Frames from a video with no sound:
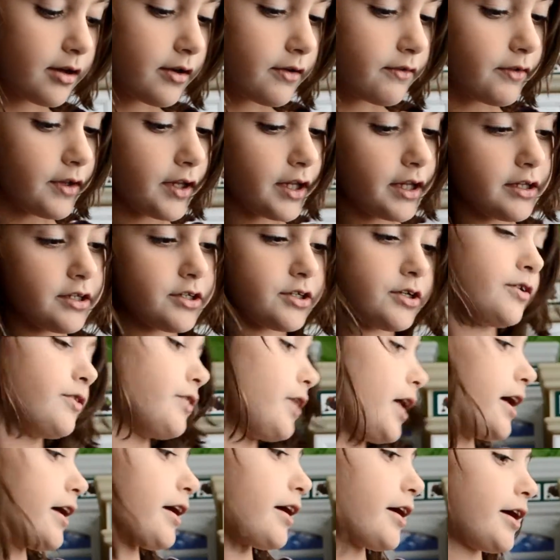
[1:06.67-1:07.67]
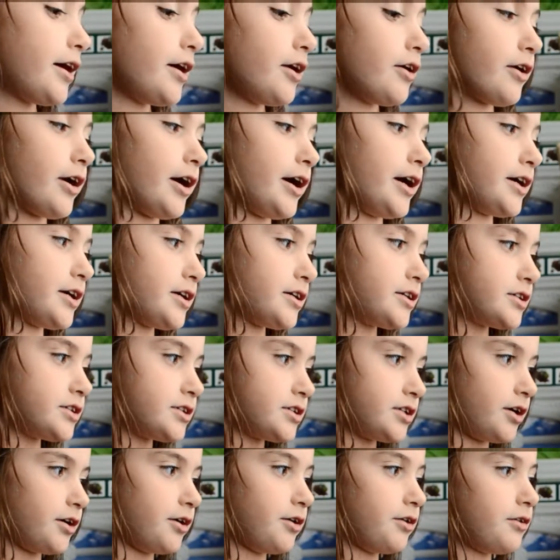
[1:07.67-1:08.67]
really do like it. Okay,
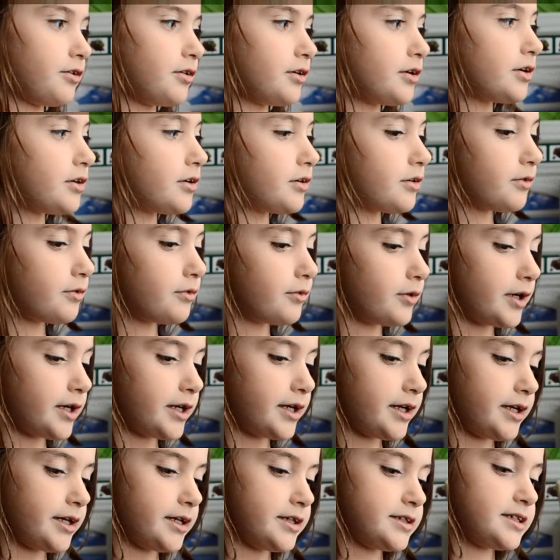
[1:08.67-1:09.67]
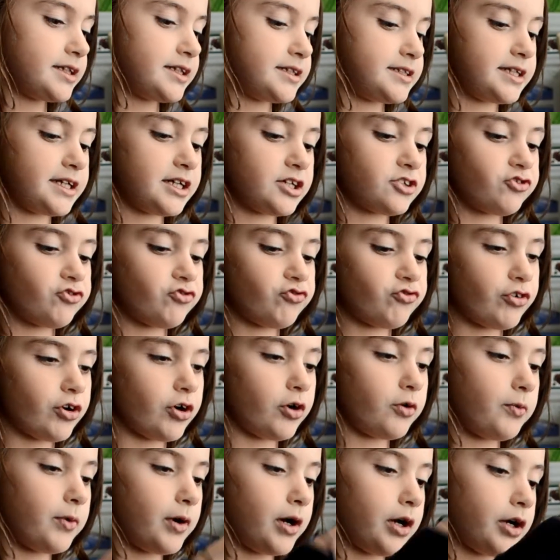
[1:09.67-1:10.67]
so what it is, it takes
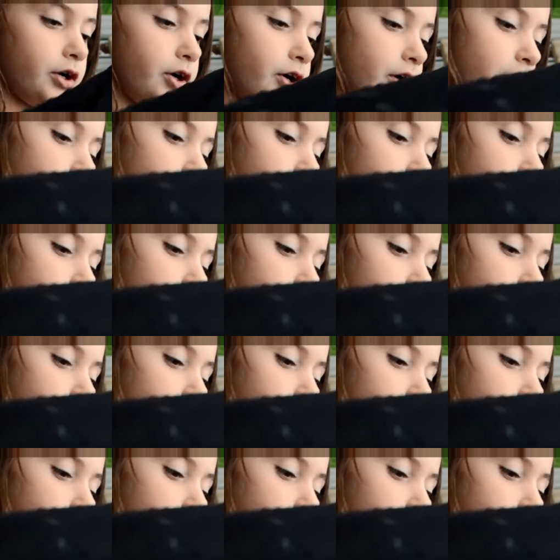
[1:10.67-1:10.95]
real water.